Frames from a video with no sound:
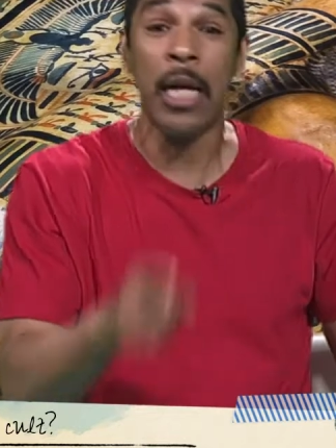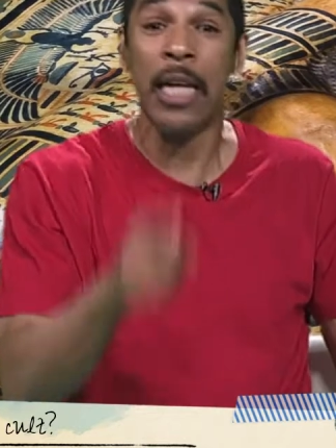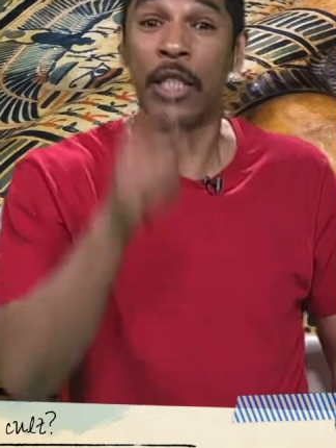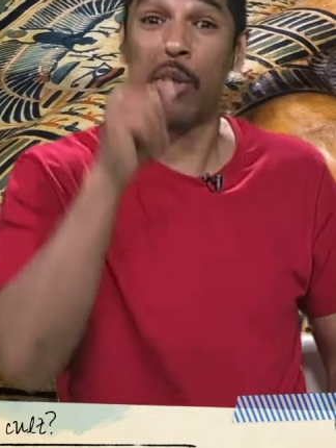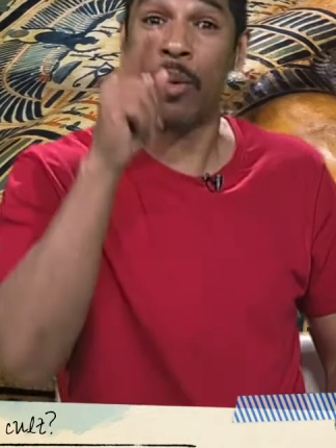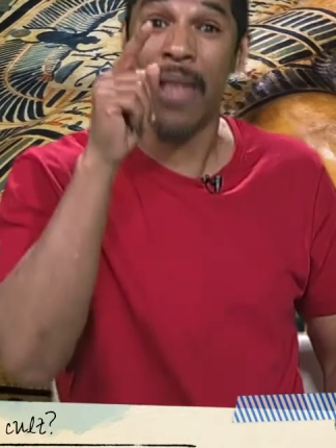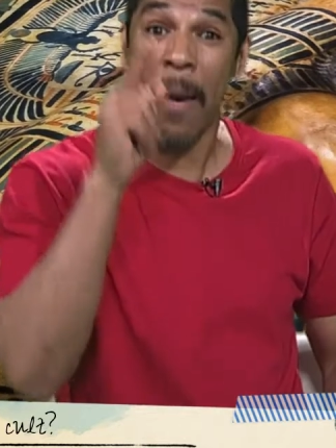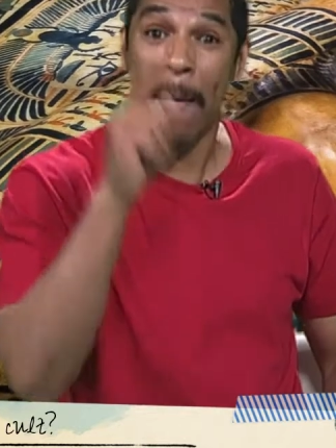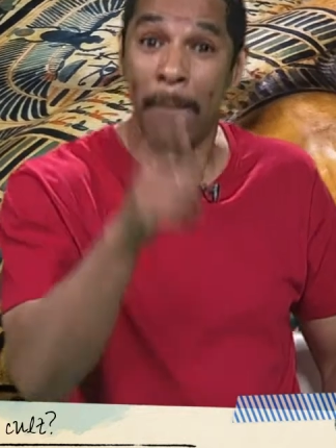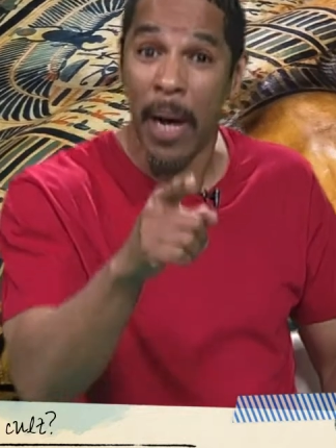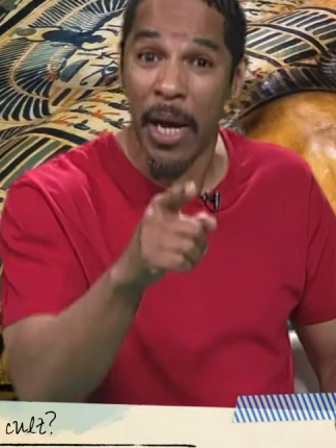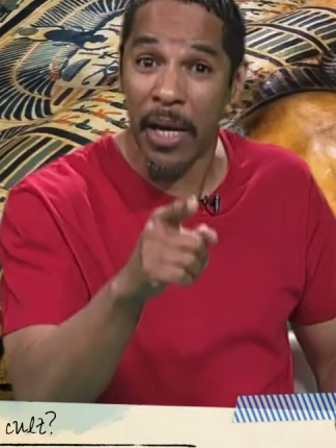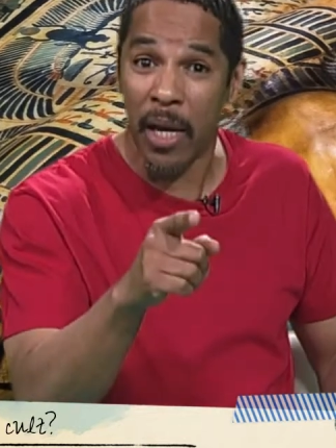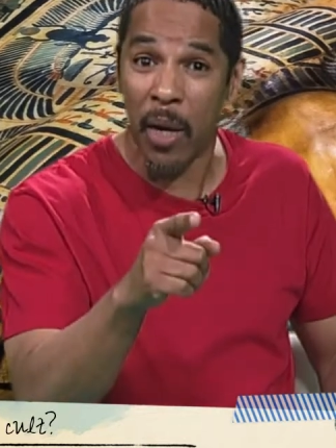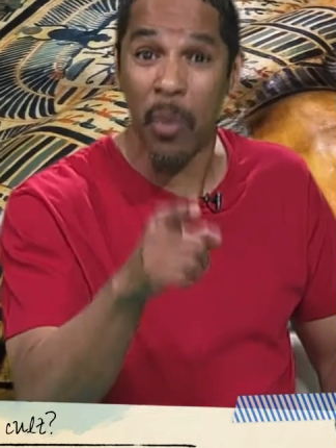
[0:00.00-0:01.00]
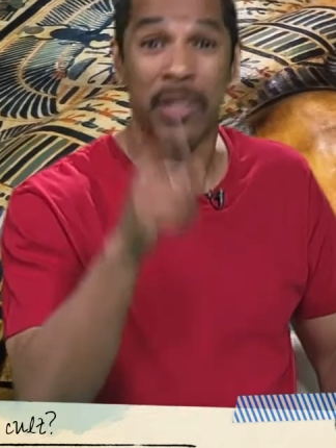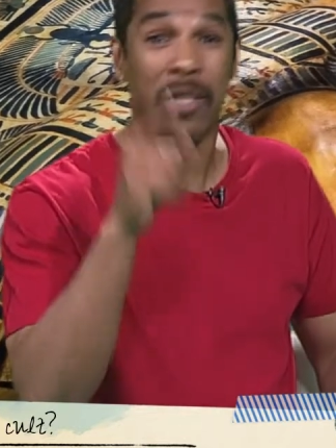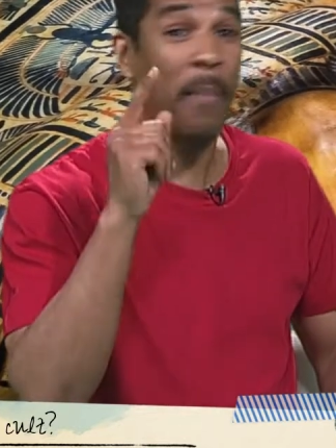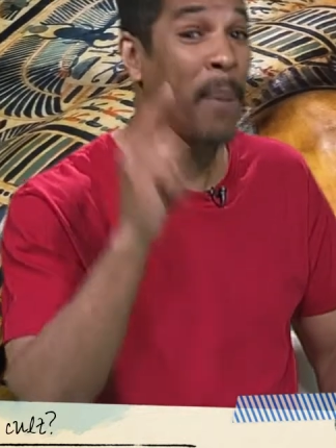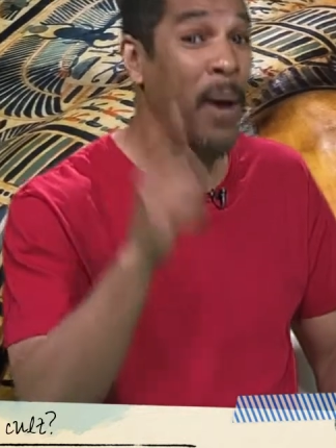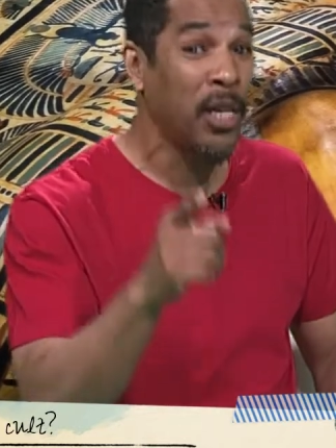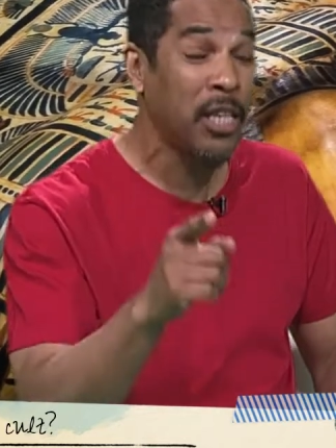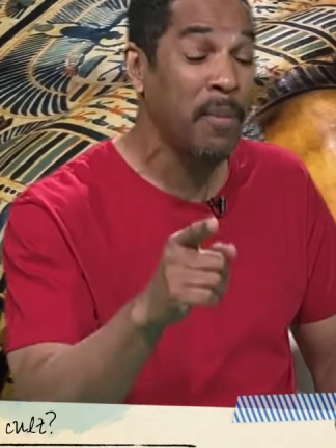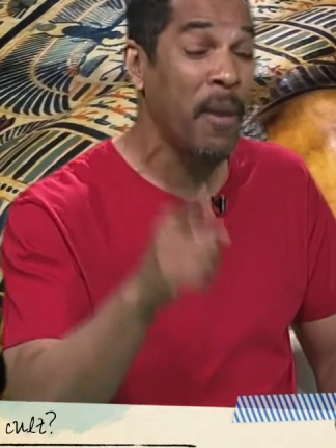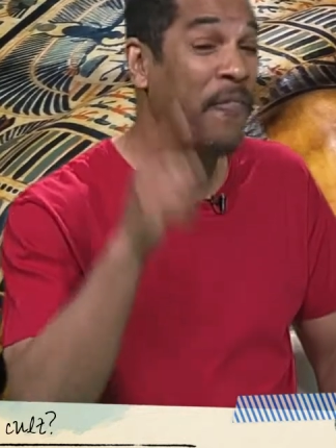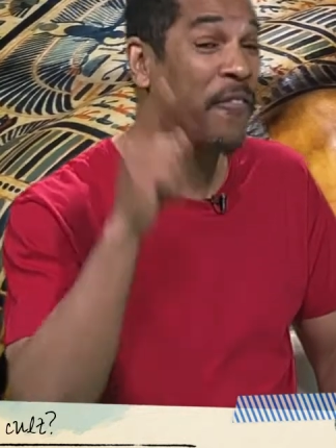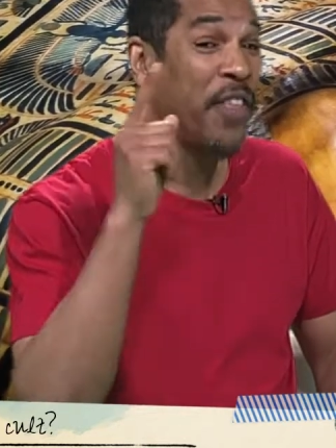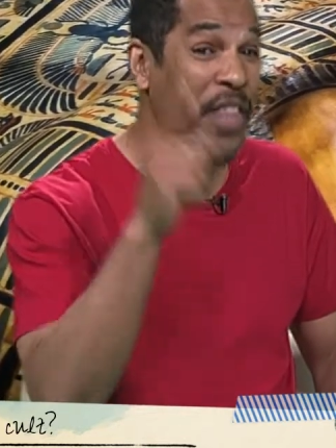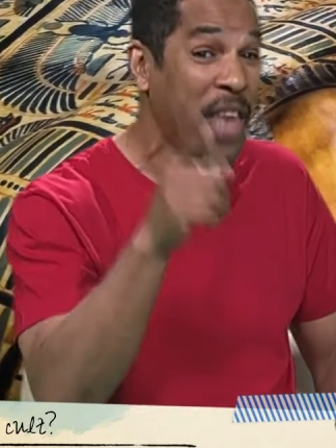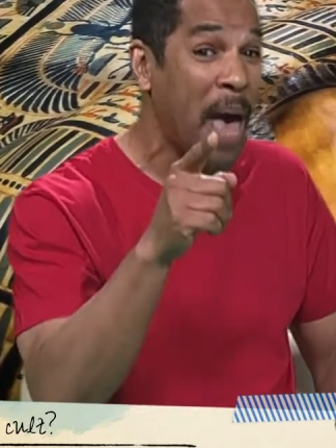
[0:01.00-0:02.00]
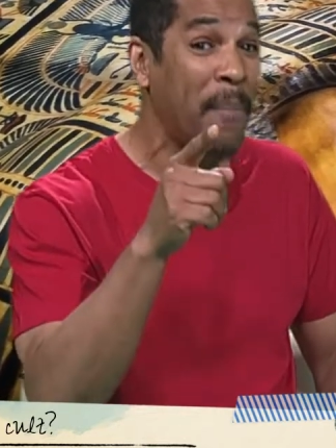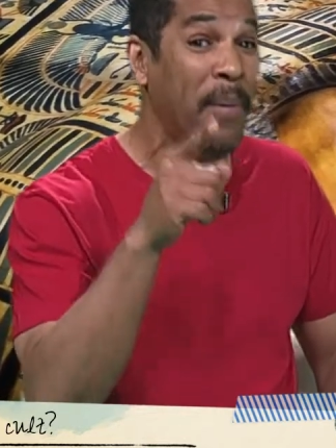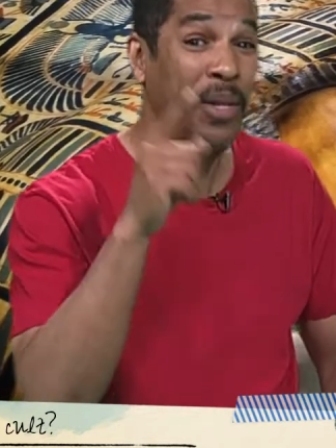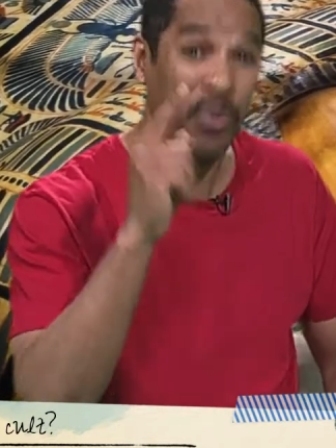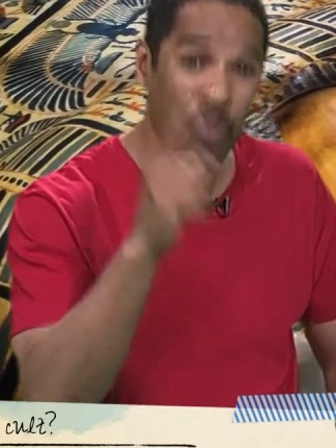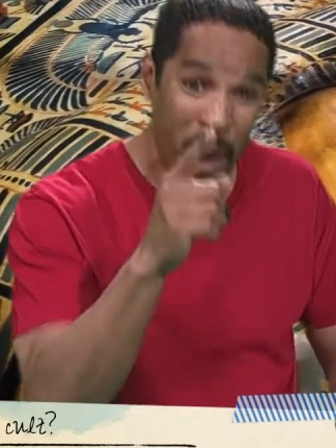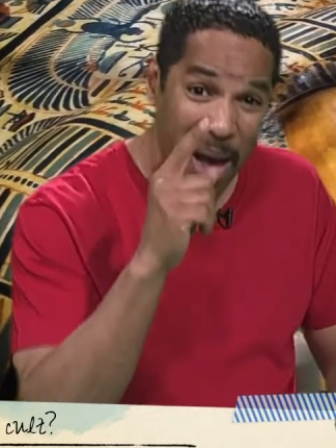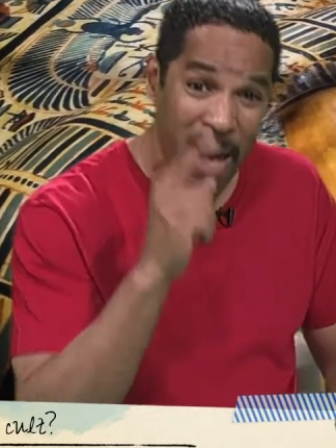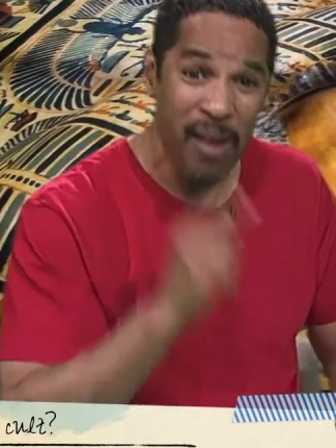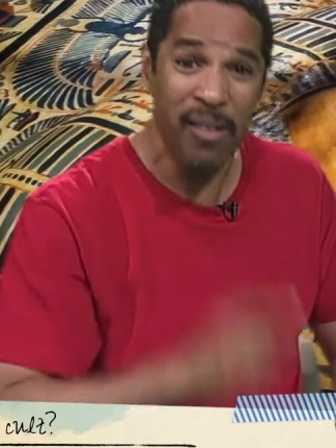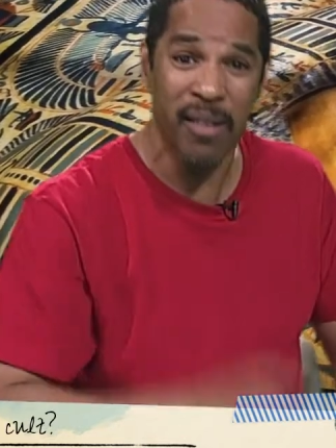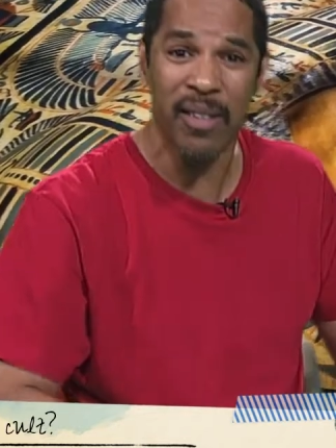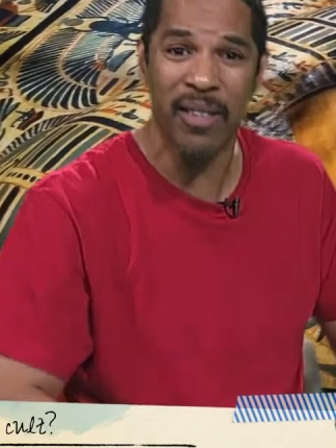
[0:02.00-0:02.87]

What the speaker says: So that money was supposed to be for them as well.